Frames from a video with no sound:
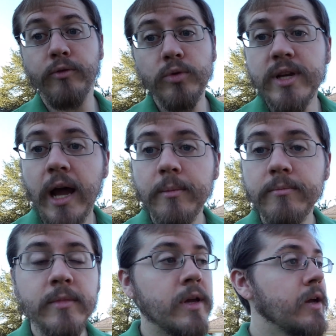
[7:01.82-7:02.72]
full time,
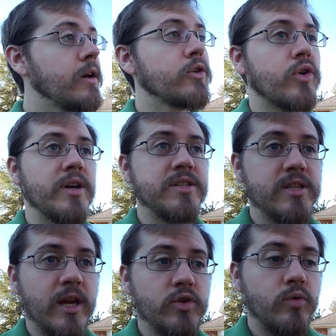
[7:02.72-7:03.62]
crazy
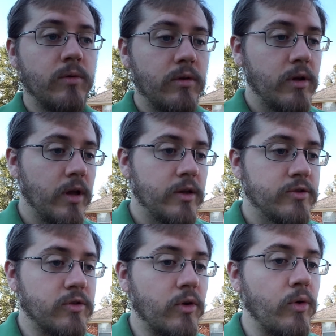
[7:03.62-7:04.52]
schedule,
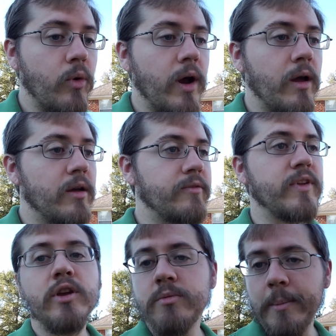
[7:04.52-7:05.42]
so
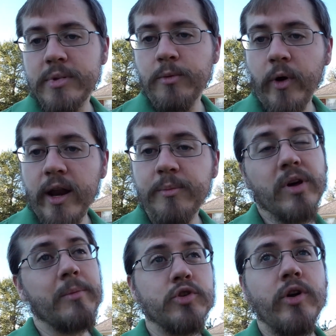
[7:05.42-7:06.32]
videos might be sporadic, but
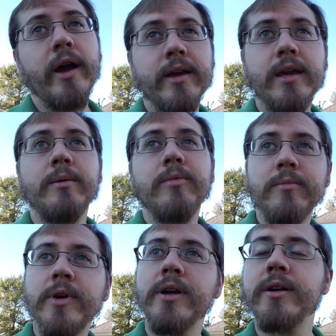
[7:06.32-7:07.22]
I'm gonna try and keep
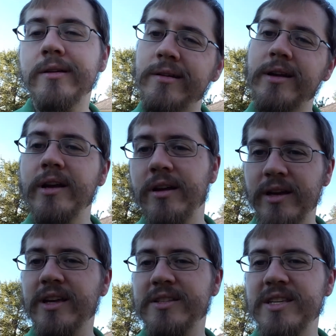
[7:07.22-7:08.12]
them
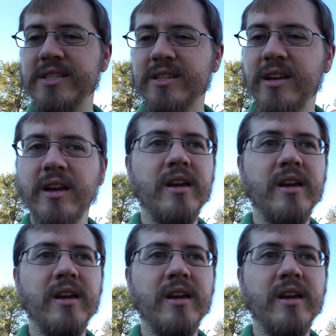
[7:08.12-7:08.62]
consistent.